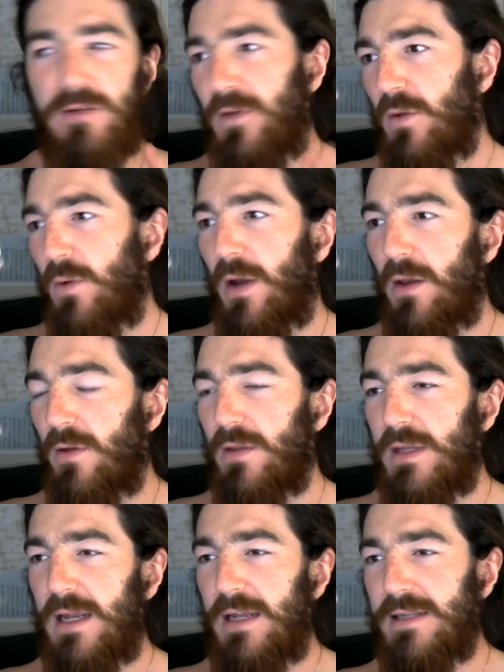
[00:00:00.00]
if you went on
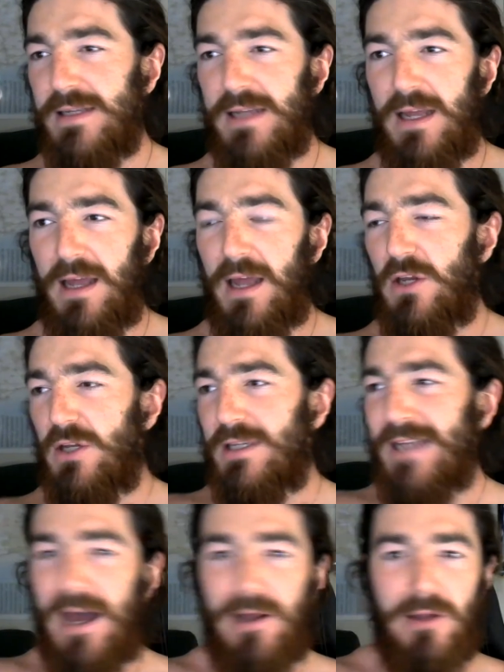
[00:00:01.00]
the internet and you
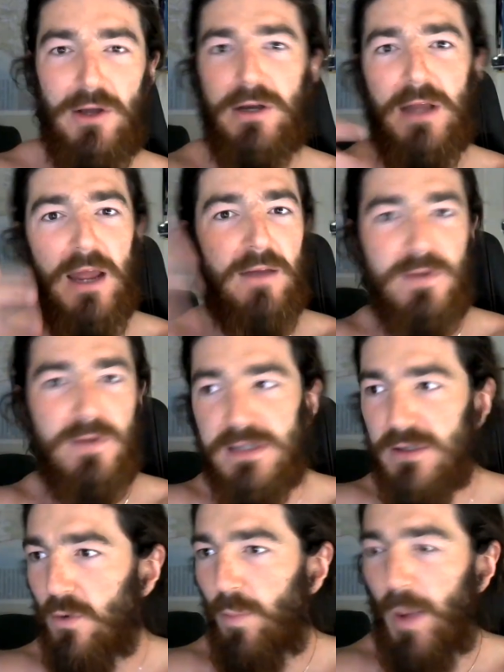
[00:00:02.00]
downloaded every
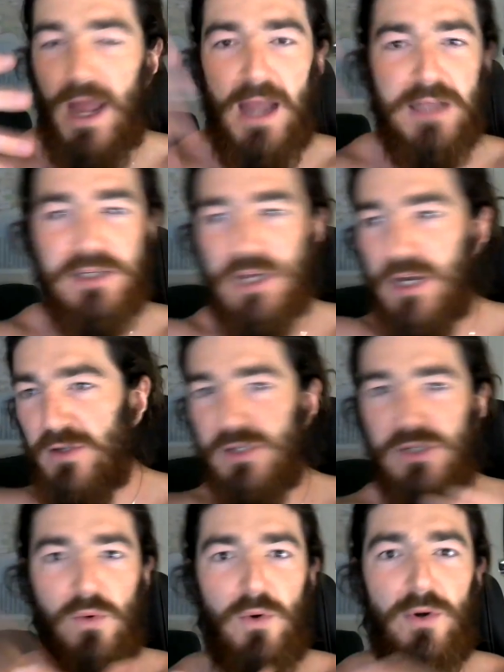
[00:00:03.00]
single page and it's
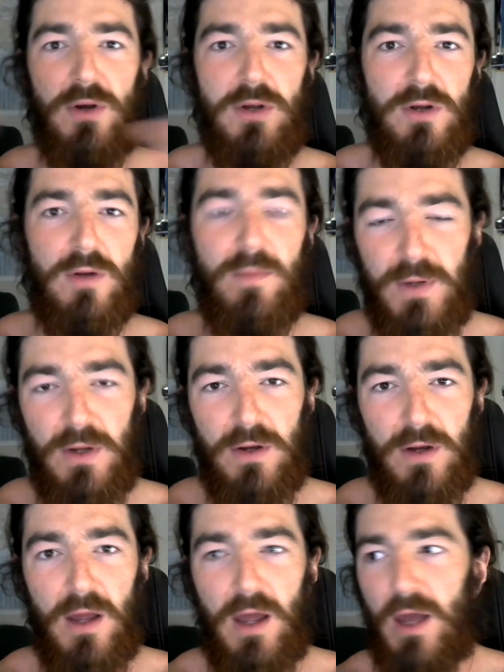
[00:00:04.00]
stored on your
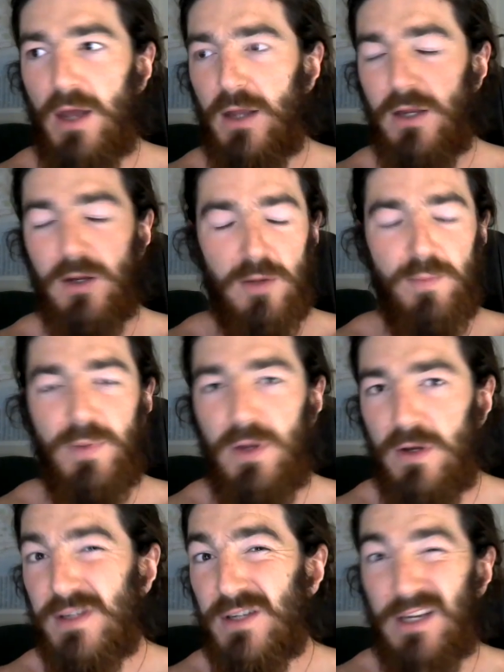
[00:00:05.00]

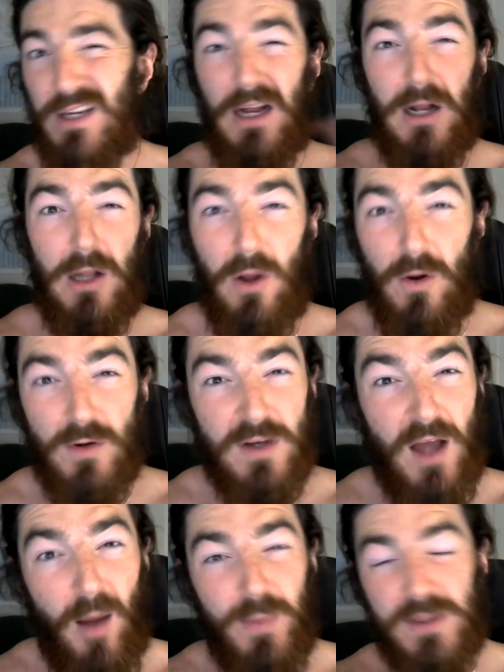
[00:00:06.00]
computer's going to get clogged
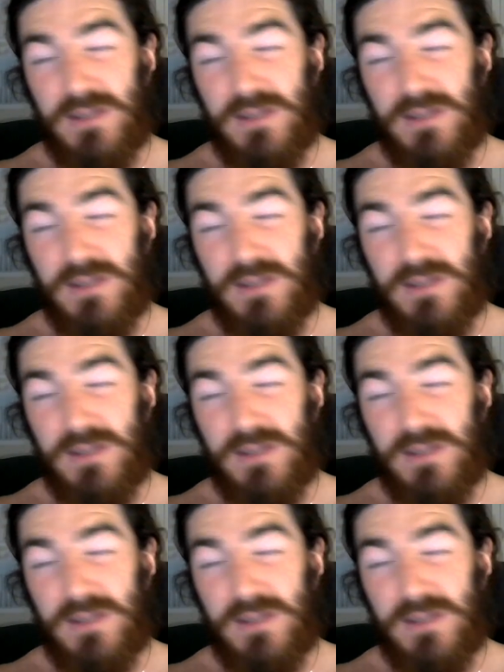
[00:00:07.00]
up,